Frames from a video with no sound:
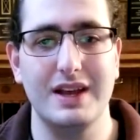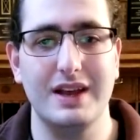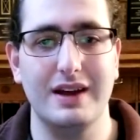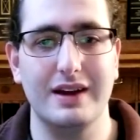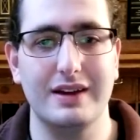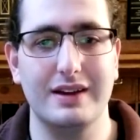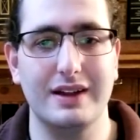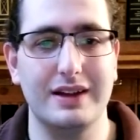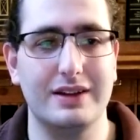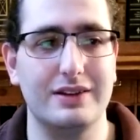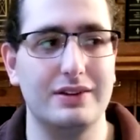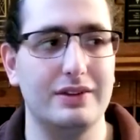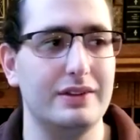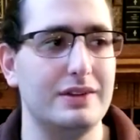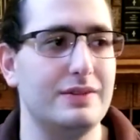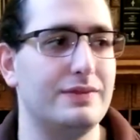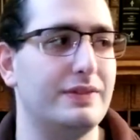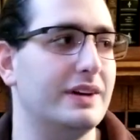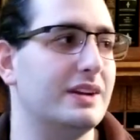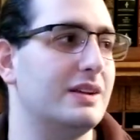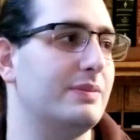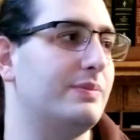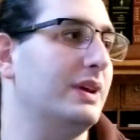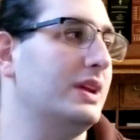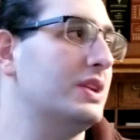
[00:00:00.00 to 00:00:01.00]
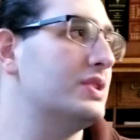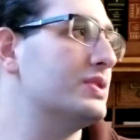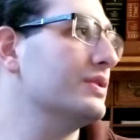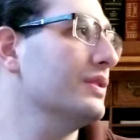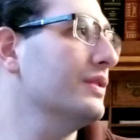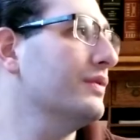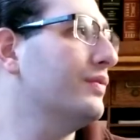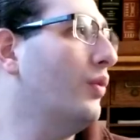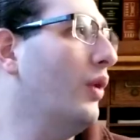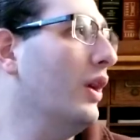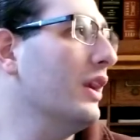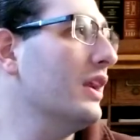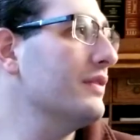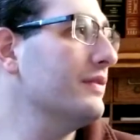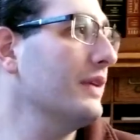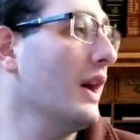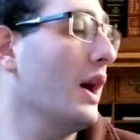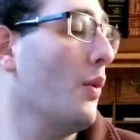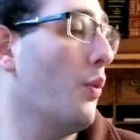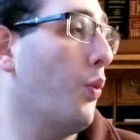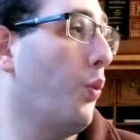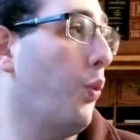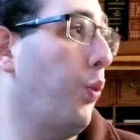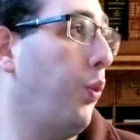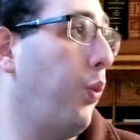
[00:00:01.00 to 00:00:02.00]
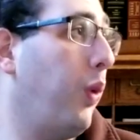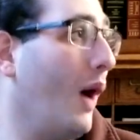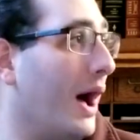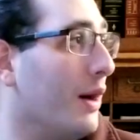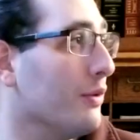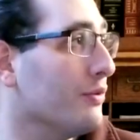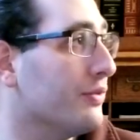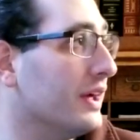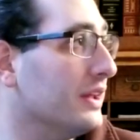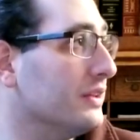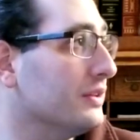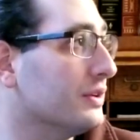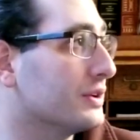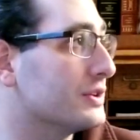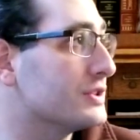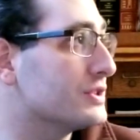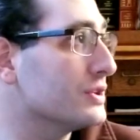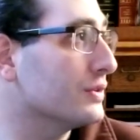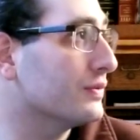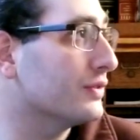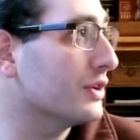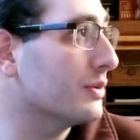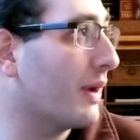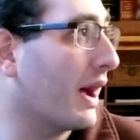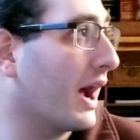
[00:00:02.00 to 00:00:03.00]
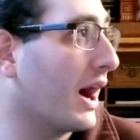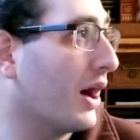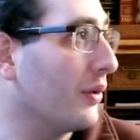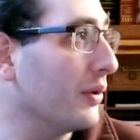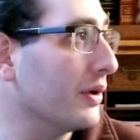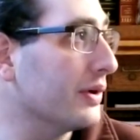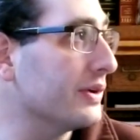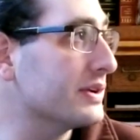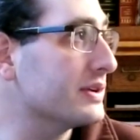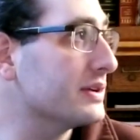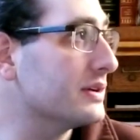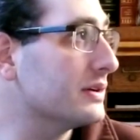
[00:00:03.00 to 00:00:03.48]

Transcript: and I can only find a picture of one of... Wow, that looks overpowered!